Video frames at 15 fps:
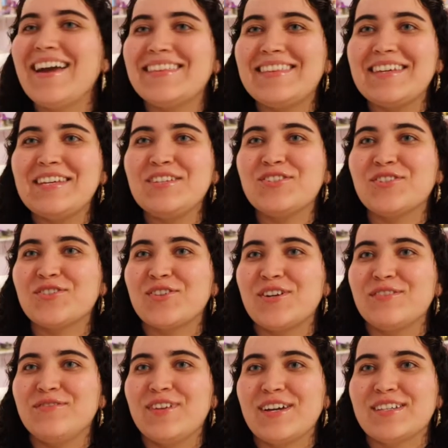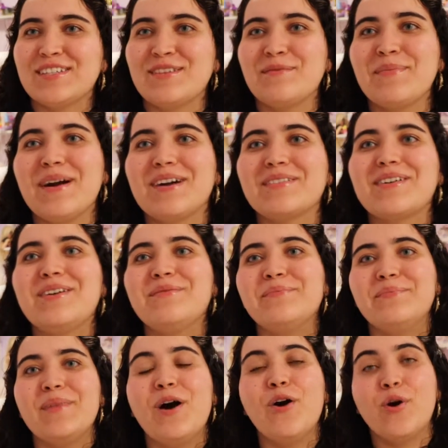I think he's just trying to flex in the background.
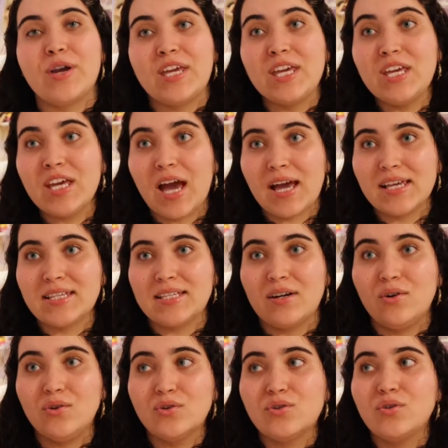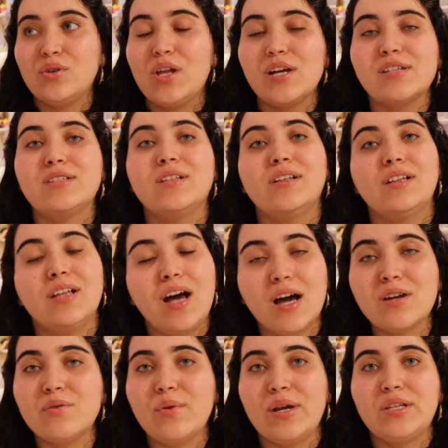Oh, he has also lost a
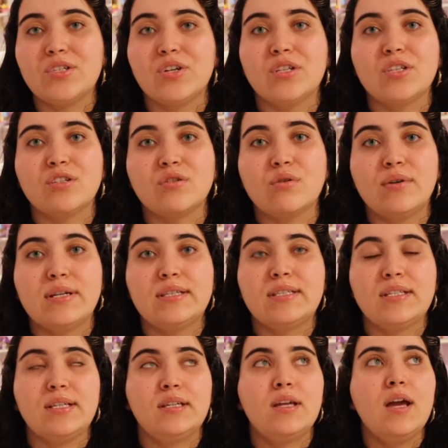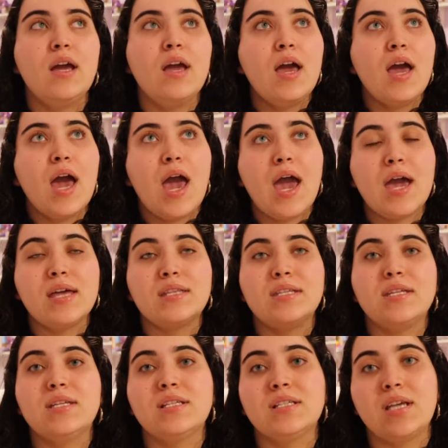lot of weight during this quarantine, and
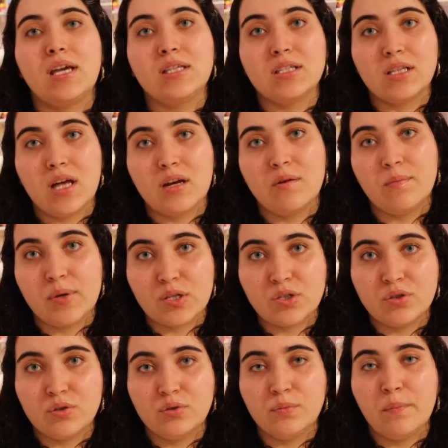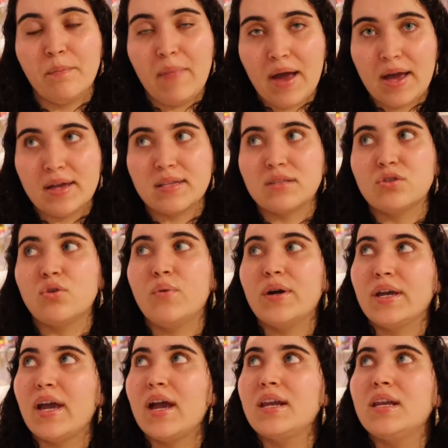he's gained a lot of muscle mass. So
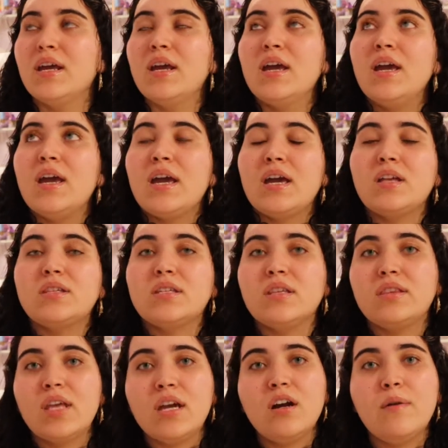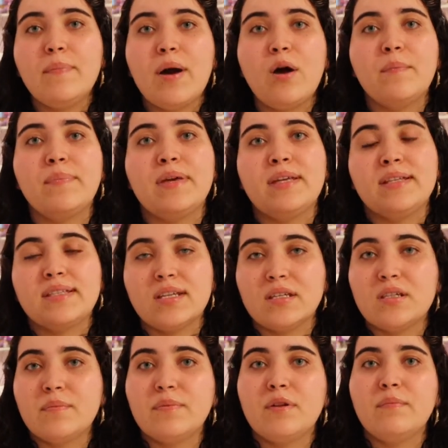again, it's a thing about being
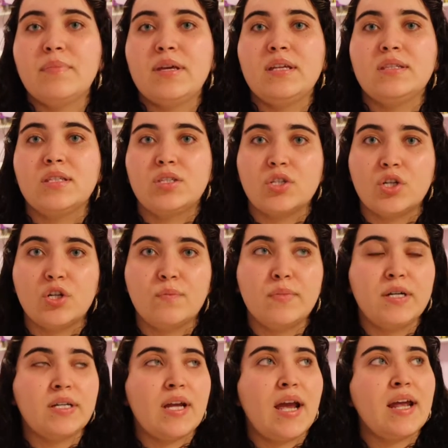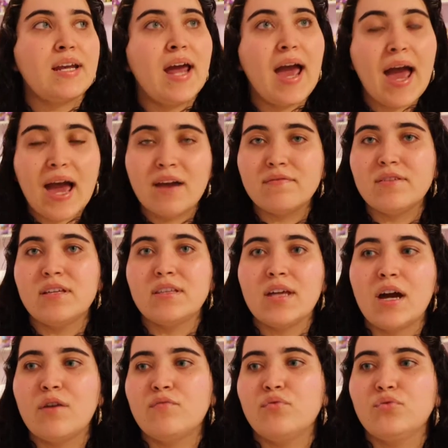disciplined, being determined, and having
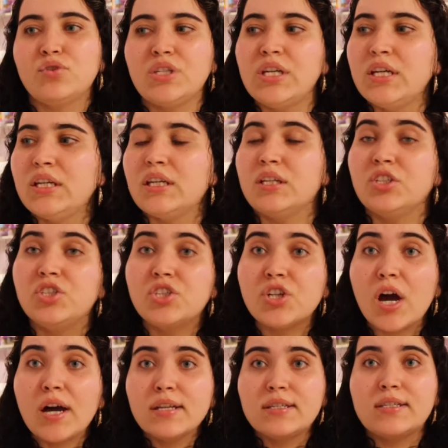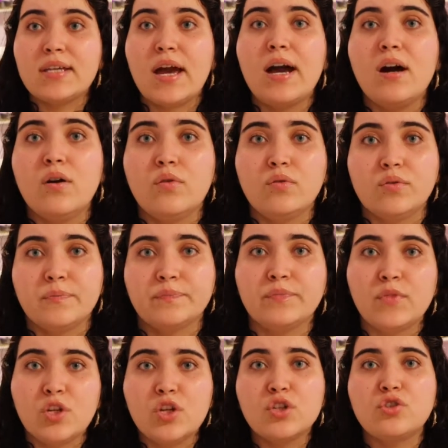that routine. Jot down
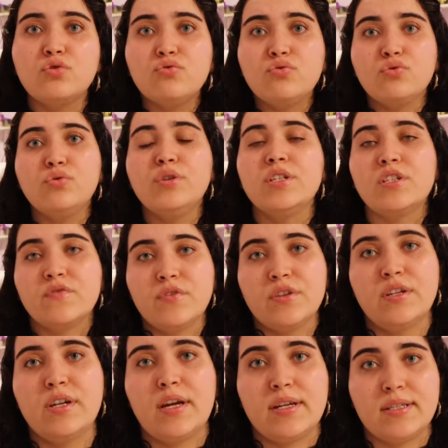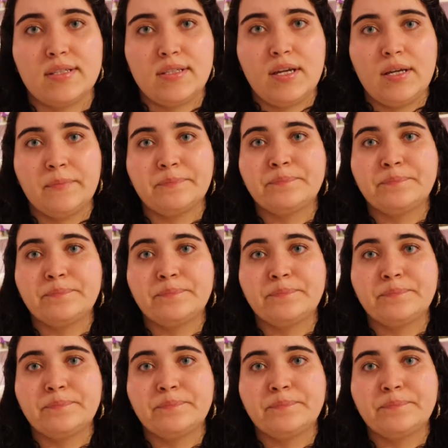your to-do list for the next day.